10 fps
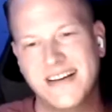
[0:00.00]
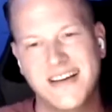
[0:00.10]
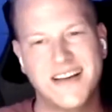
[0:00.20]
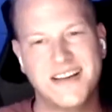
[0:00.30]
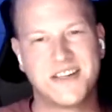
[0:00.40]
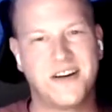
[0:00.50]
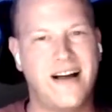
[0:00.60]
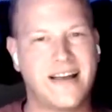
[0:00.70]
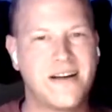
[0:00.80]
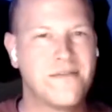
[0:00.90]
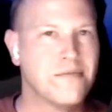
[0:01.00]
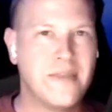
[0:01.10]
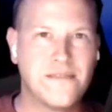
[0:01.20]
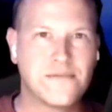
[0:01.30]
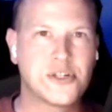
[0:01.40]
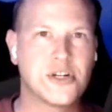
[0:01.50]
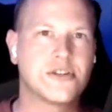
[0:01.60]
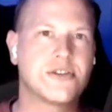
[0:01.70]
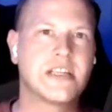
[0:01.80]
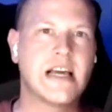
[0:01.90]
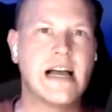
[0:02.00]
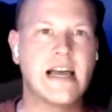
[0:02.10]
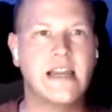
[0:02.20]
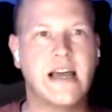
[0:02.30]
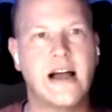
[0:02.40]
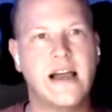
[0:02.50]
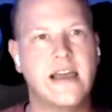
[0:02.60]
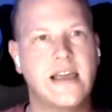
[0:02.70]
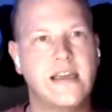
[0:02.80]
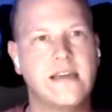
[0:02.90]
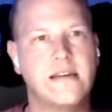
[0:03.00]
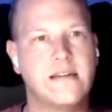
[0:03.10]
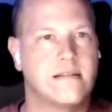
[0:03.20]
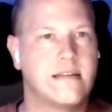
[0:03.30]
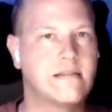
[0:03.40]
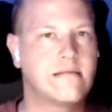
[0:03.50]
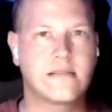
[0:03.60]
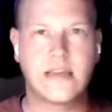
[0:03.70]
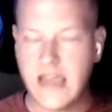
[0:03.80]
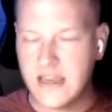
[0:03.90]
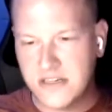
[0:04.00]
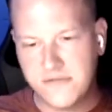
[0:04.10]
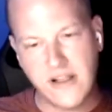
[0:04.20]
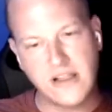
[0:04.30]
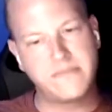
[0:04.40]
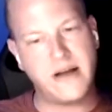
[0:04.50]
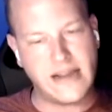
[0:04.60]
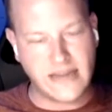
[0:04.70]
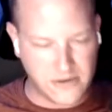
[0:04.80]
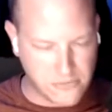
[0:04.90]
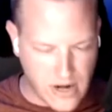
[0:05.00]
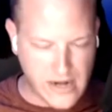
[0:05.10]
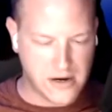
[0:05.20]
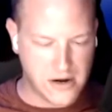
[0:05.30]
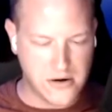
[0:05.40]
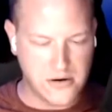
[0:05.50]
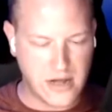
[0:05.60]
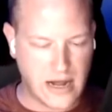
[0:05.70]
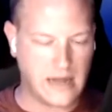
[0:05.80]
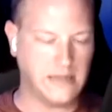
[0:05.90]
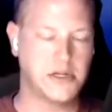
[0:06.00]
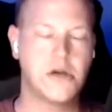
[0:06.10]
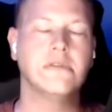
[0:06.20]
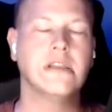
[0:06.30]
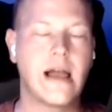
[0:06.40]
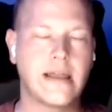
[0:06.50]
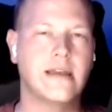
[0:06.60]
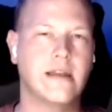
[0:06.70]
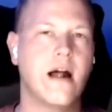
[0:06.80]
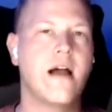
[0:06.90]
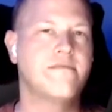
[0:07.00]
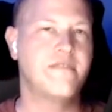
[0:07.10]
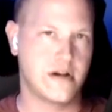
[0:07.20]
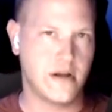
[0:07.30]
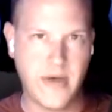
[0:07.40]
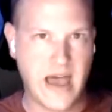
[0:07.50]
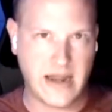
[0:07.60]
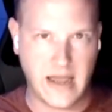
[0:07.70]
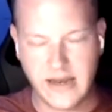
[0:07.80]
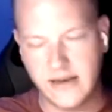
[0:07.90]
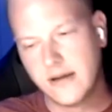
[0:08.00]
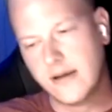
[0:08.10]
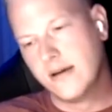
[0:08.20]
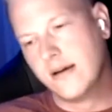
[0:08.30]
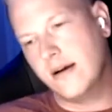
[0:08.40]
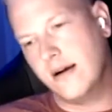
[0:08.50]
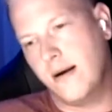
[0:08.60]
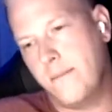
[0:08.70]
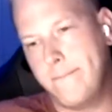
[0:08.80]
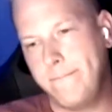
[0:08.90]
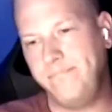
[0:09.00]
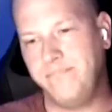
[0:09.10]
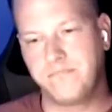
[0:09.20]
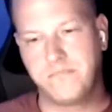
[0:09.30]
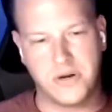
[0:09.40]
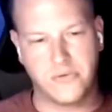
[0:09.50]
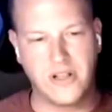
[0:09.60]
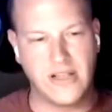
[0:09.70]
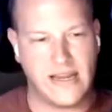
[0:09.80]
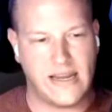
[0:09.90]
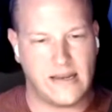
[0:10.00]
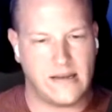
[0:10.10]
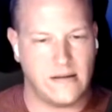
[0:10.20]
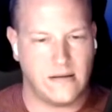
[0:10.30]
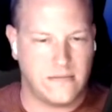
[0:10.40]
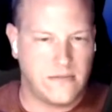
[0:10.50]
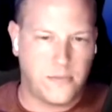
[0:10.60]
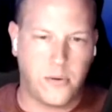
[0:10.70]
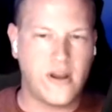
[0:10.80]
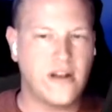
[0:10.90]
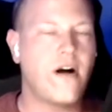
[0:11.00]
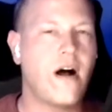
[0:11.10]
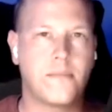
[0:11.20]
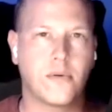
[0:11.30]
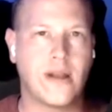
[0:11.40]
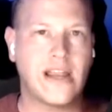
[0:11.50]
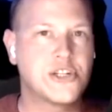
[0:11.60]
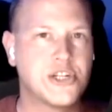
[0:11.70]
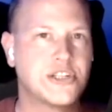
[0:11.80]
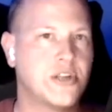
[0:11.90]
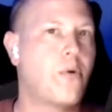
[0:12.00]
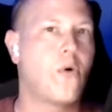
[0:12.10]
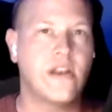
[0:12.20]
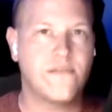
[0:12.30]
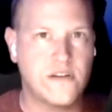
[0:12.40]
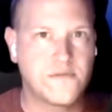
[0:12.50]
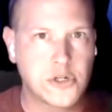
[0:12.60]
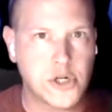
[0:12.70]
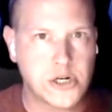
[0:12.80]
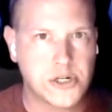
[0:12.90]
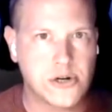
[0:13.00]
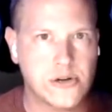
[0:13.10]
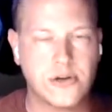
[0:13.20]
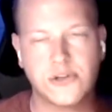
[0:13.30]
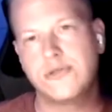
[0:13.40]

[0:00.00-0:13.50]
So I come from the infrastructure side. I can develop, I can write code. I don't like it, and I am very bad at it. But really, the point of operations, the point of infrastructure, there's,